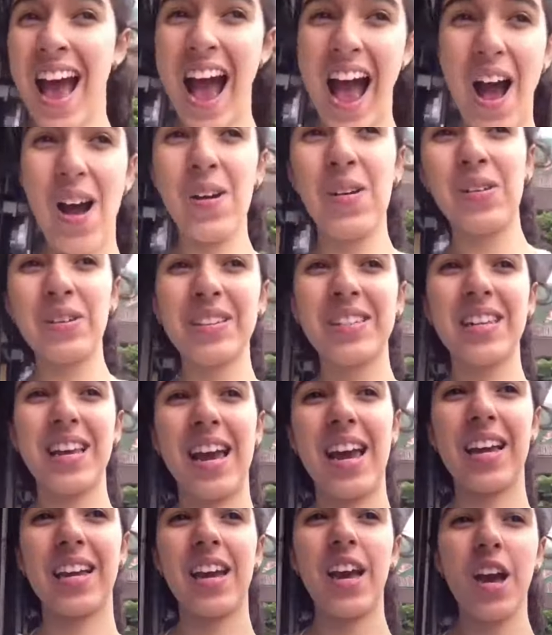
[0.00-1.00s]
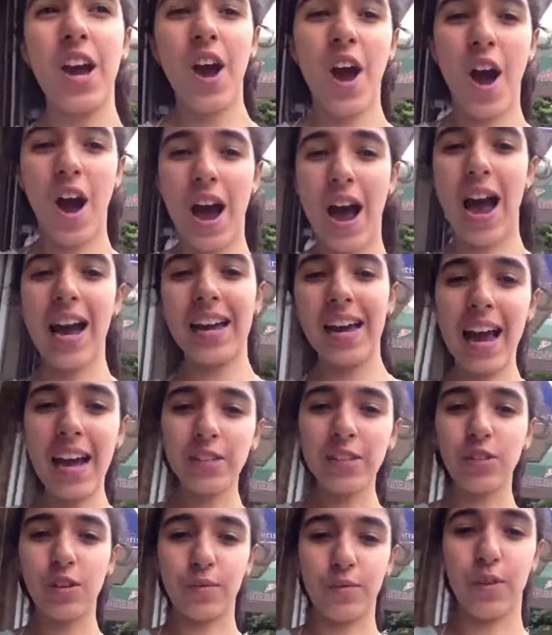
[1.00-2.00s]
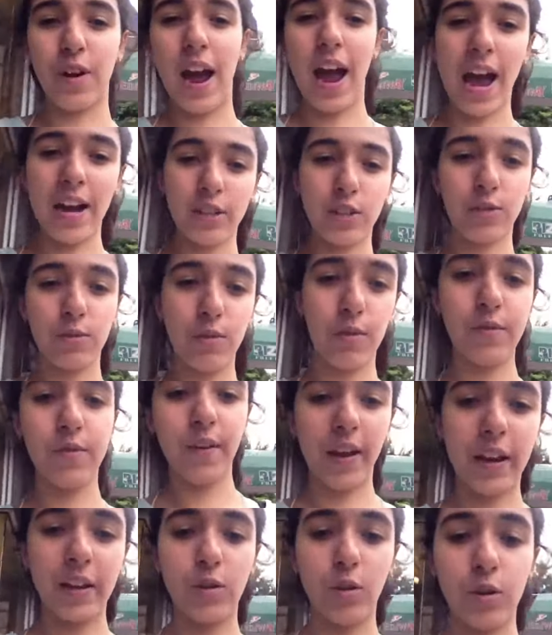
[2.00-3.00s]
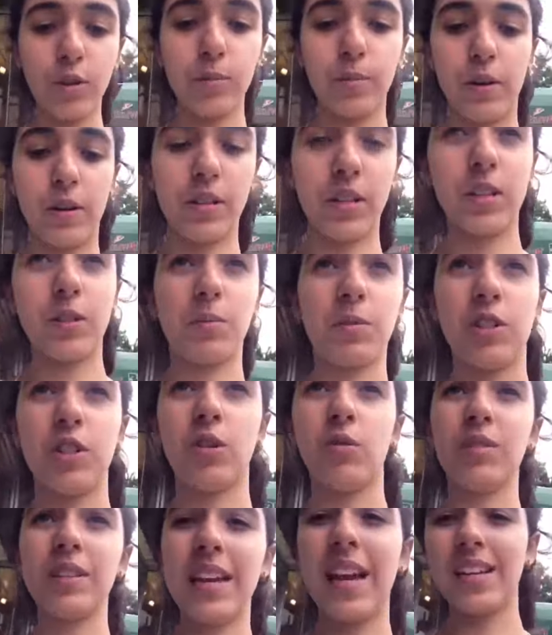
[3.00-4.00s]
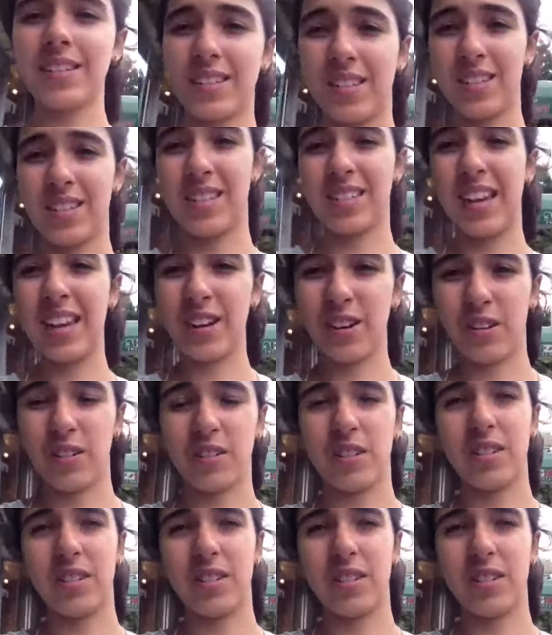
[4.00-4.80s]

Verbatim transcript: I was like, I asked her for actual fake nose piercings, but she only has a sticker,